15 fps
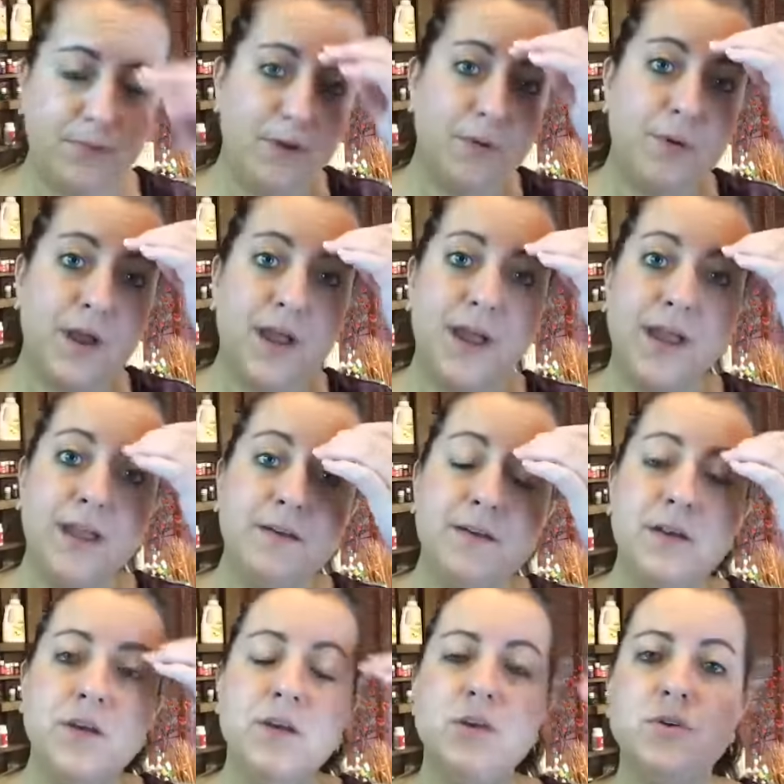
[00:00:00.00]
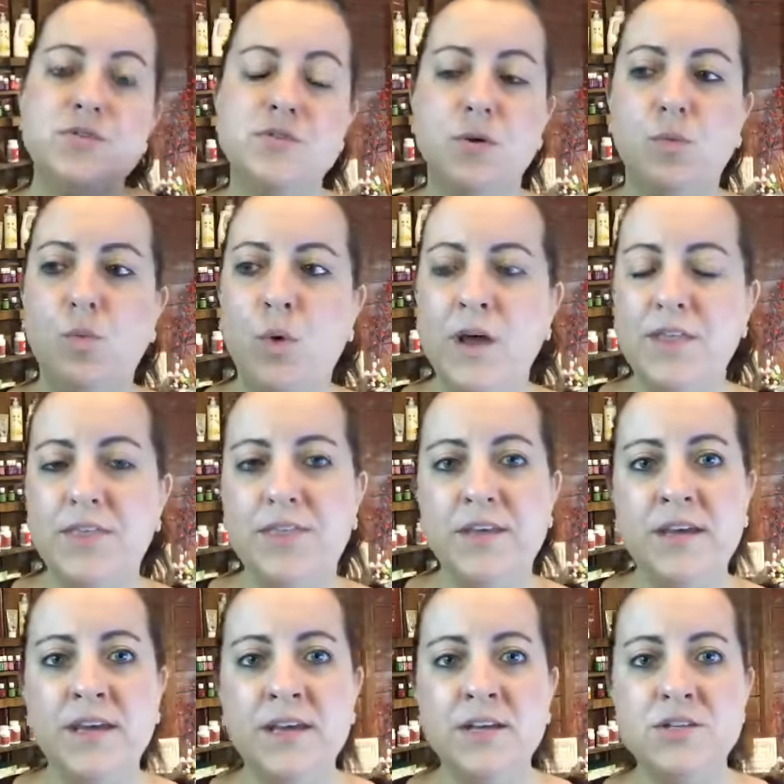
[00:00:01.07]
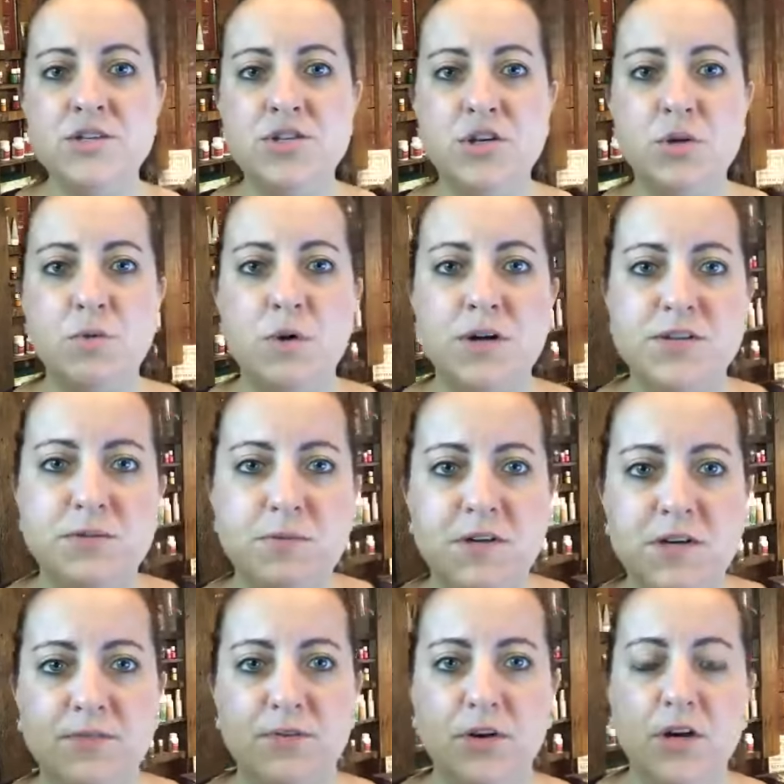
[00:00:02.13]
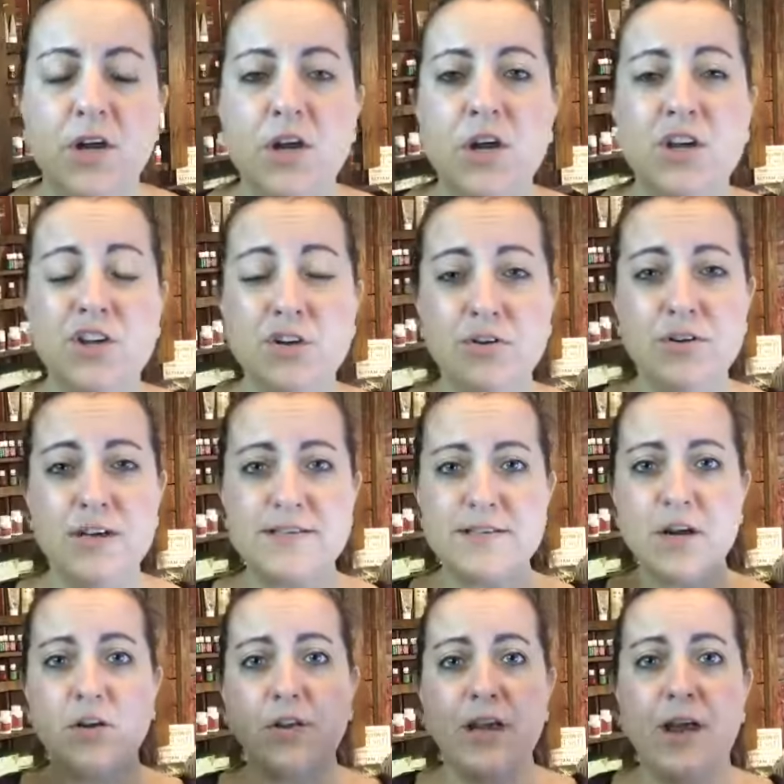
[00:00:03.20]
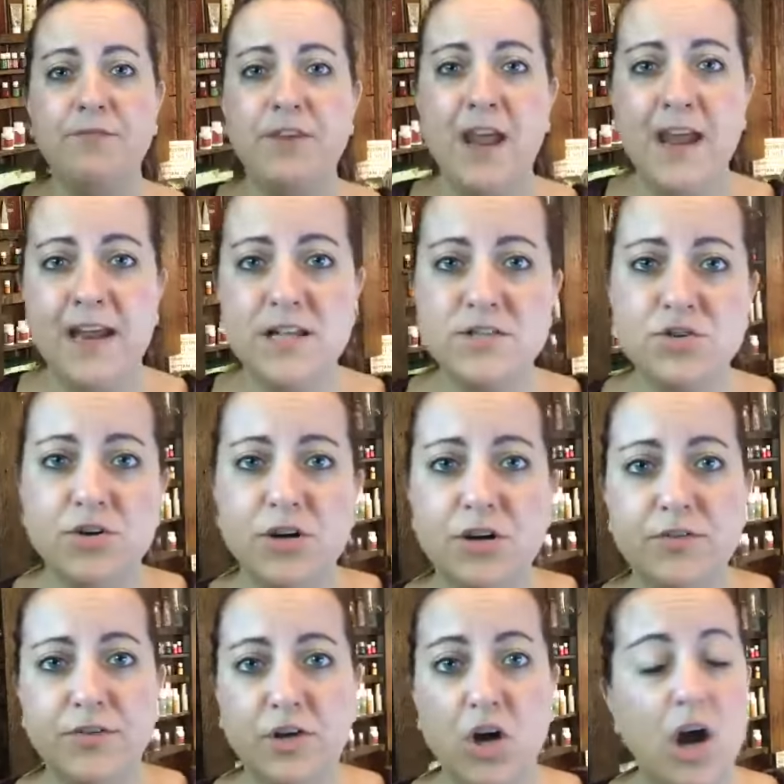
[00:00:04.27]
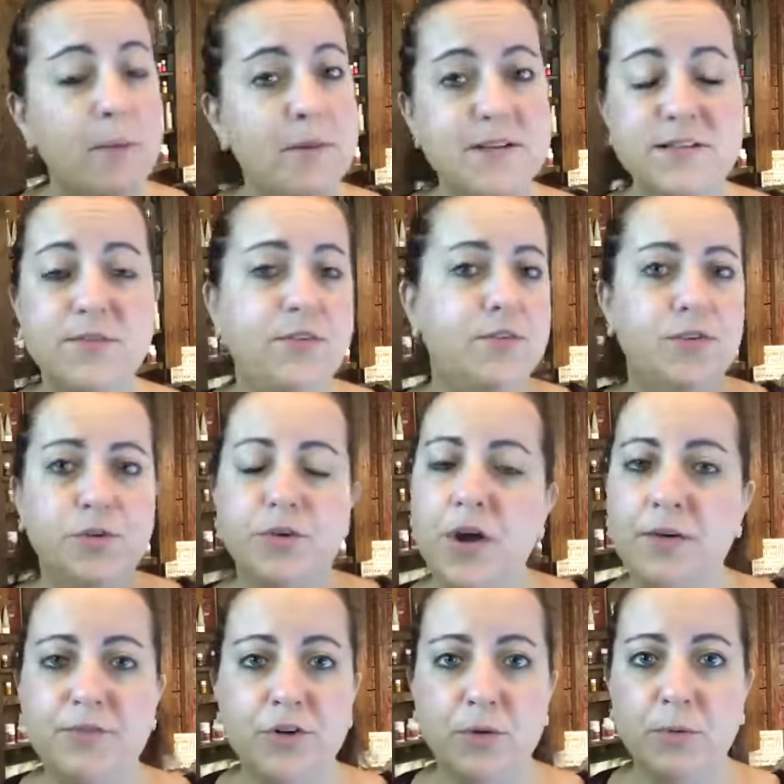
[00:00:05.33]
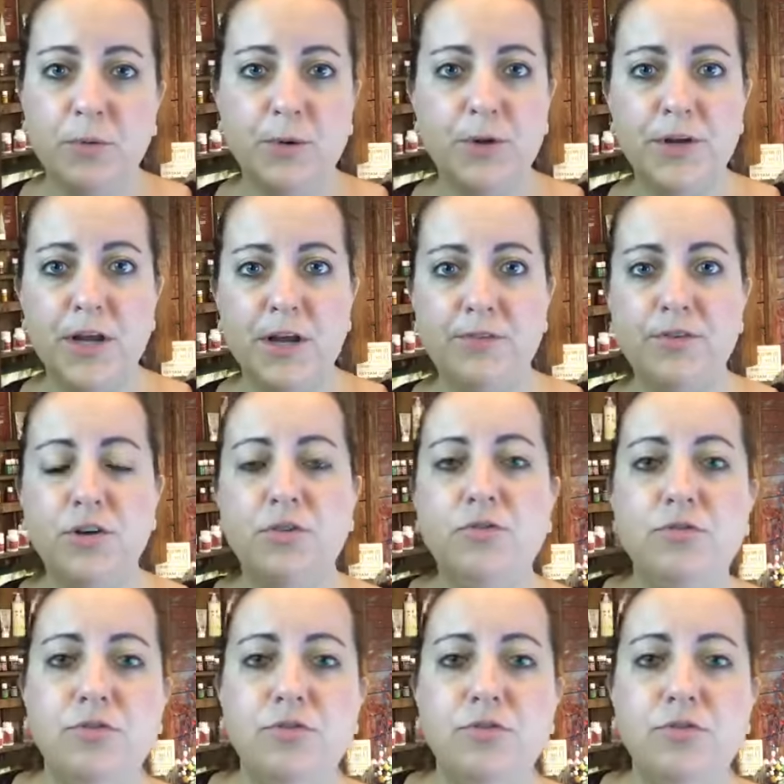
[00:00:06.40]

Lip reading: Okay, so what things do you want to be different? You don't necessarily have to answer here in the comments. If you feel comfortable enough, you